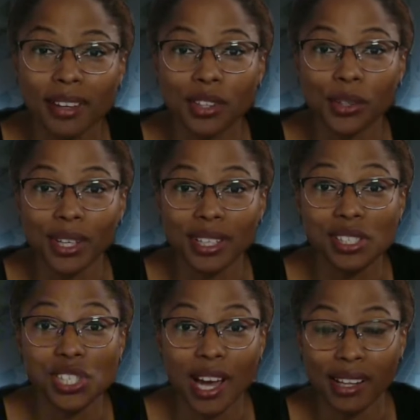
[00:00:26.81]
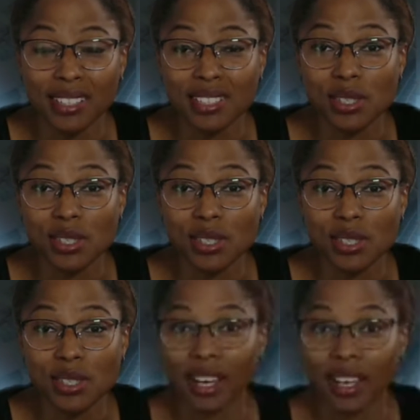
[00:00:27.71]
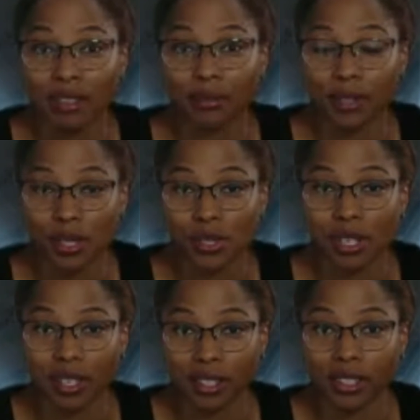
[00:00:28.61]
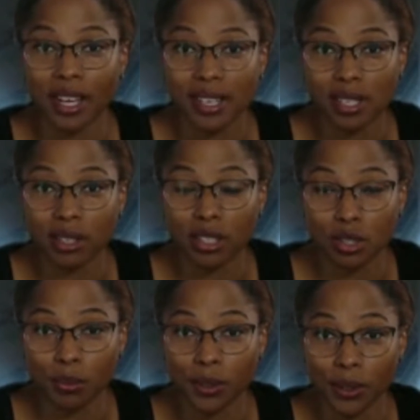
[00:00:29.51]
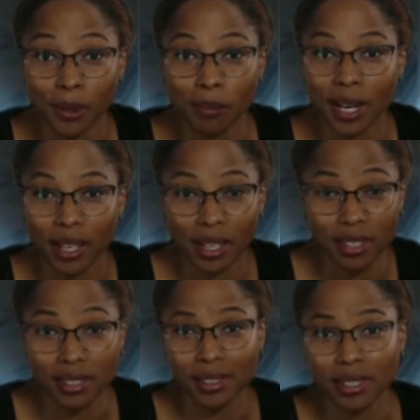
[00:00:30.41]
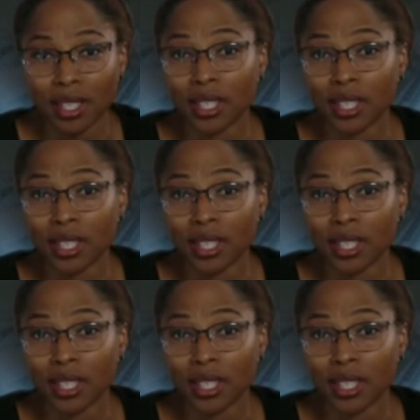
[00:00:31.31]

greatest challenges when I first started out as an entrepreneur back in